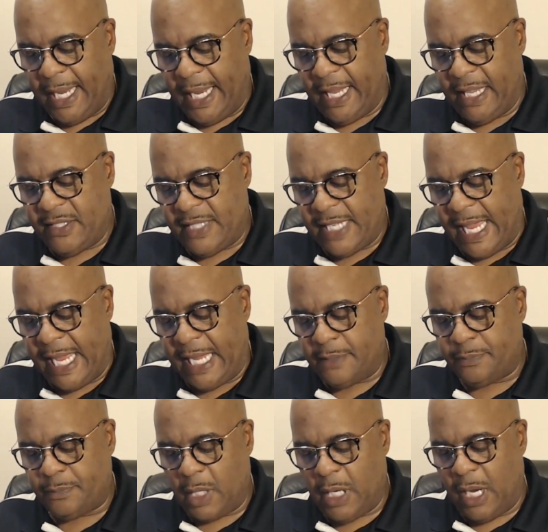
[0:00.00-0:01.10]
is
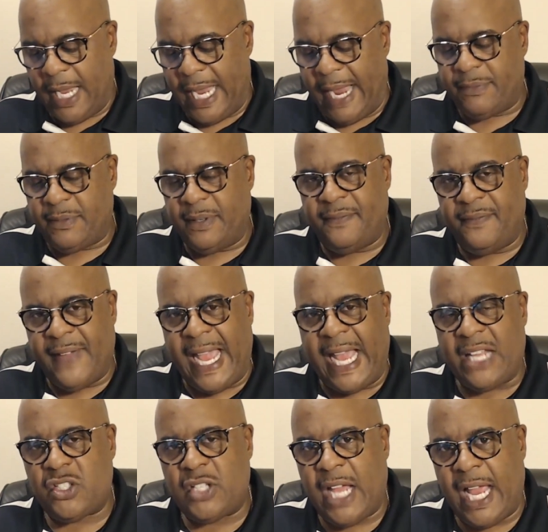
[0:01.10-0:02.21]
that after
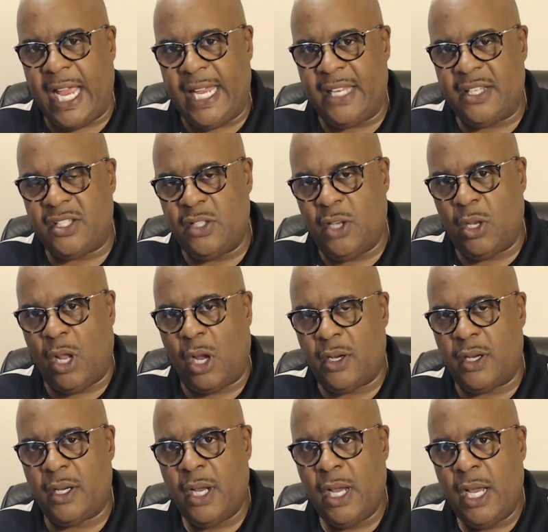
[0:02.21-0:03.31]
Vashti is no
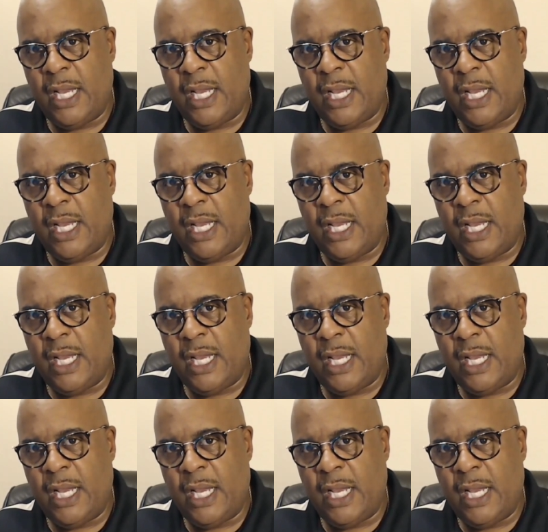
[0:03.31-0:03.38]
longer